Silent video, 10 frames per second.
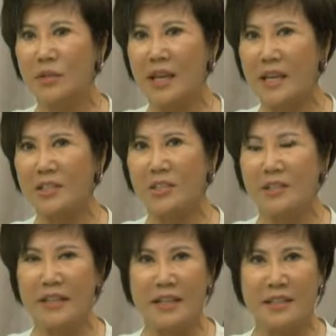
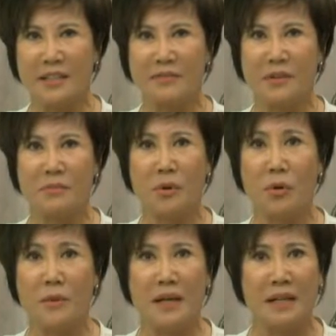Asian lady from
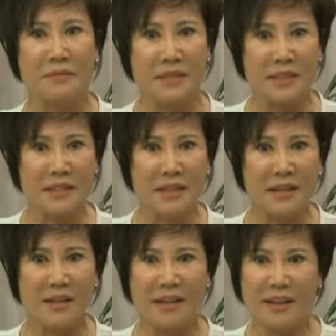Omaha, Nebraska,
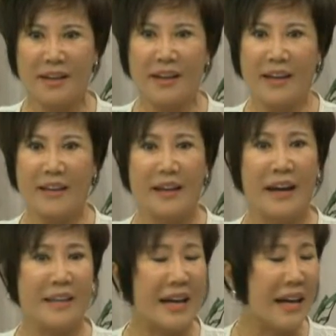and
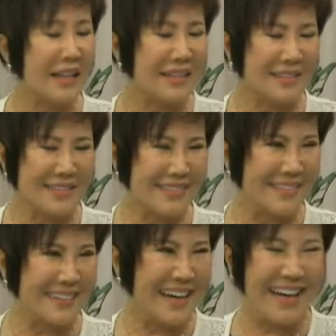I got it.
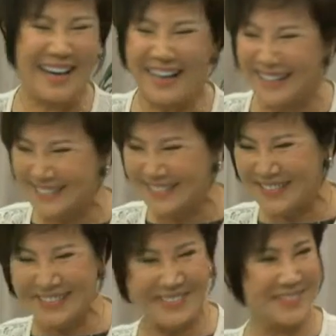
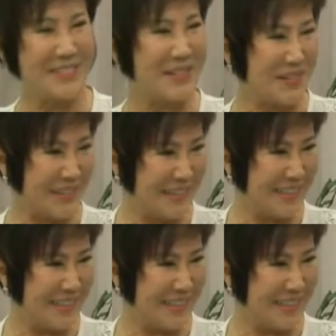So cool.